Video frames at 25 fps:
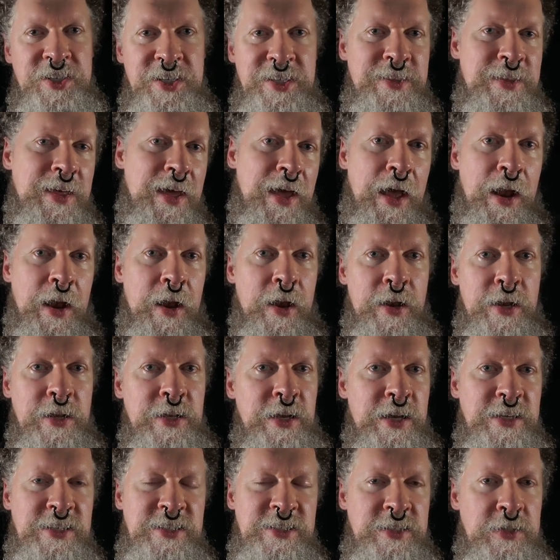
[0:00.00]
did that, and
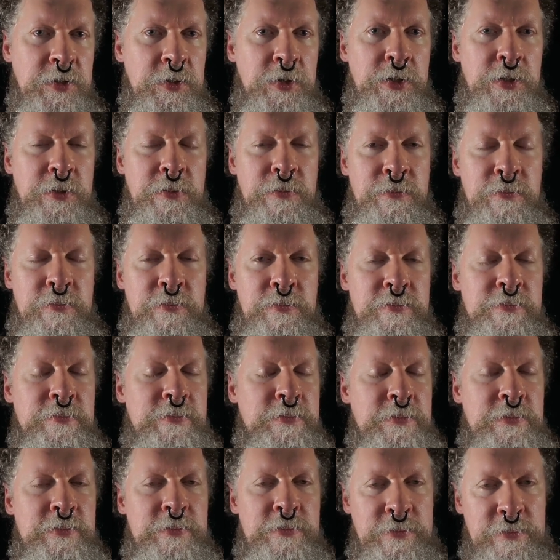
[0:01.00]
I still,
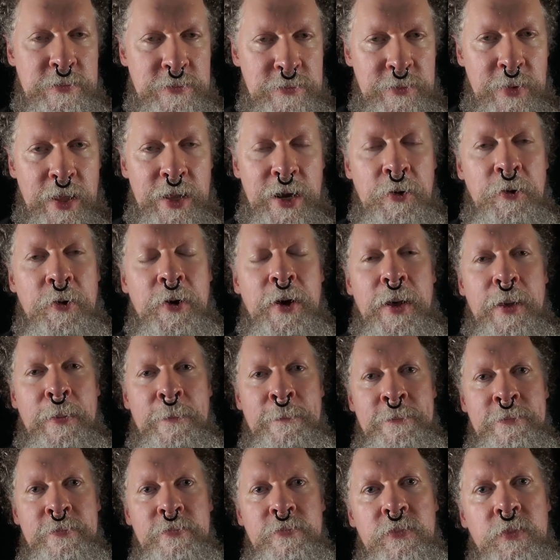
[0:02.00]
anyway.
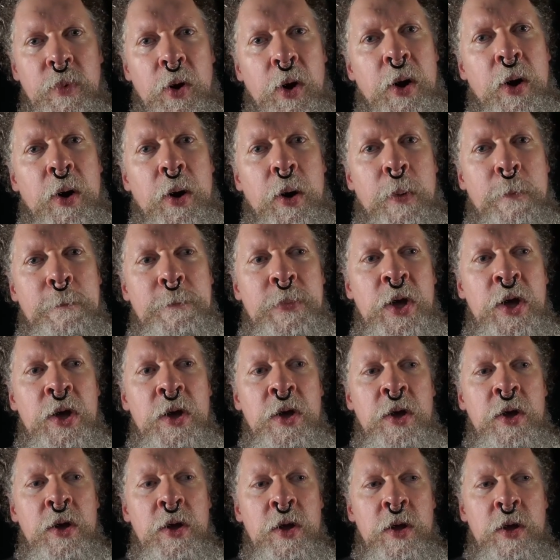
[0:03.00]
Um,
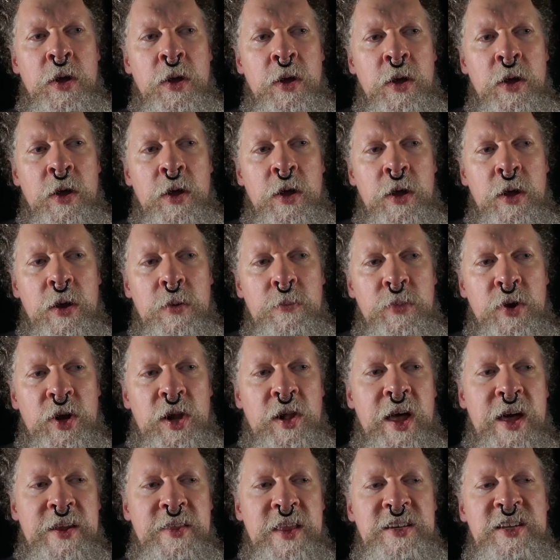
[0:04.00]
but a
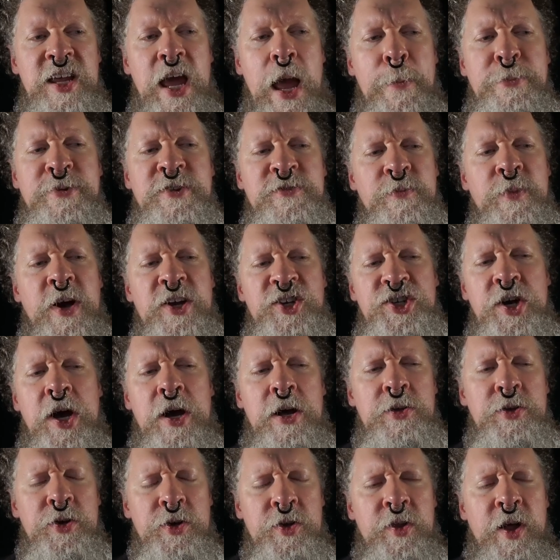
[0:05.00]
lot of the tapes from my
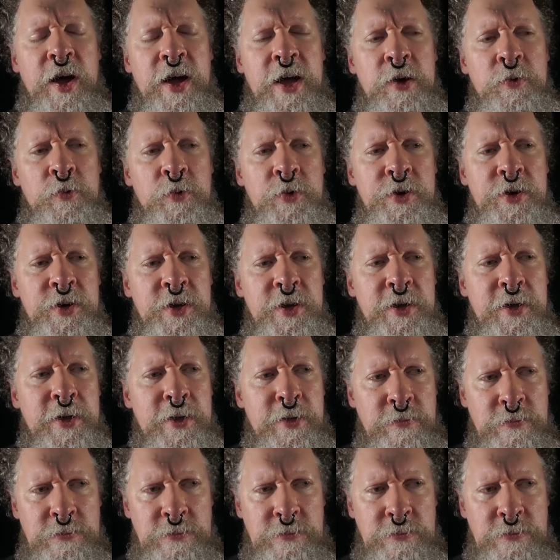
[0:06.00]
childhood, I would, uh,